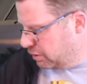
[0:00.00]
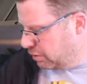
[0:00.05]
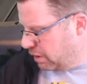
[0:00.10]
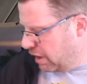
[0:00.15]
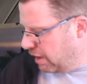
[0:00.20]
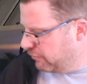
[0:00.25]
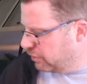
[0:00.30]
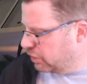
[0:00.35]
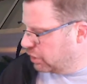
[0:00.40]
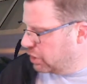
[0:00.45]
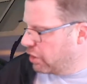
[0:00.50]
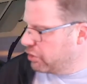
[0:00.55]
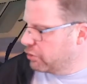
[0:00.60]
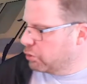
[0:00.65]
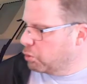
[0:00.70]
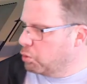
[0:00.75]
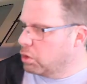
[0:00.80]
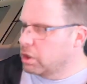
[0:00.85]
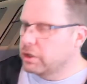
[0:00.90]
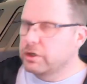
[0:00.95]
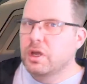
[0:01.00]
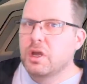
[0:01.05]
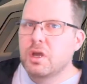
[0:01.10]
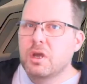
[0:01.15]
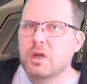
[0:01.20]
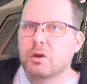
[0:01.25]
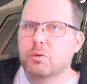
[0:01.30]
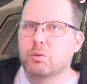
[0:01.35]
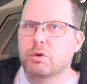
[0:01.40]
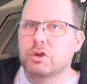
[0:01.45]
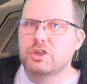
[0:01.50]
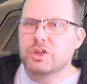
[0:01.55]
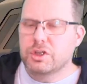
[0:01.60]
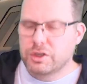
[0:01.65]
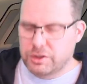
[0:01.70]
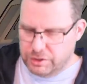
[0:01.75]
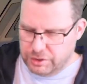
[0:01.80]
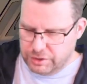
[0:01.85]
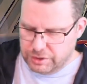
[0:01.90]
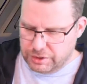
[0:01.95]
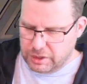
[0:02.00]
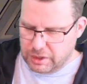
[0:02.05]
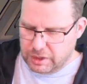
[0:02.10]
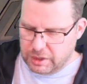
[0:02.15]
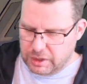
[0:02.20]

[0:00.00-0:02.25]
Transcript: you have another one which is,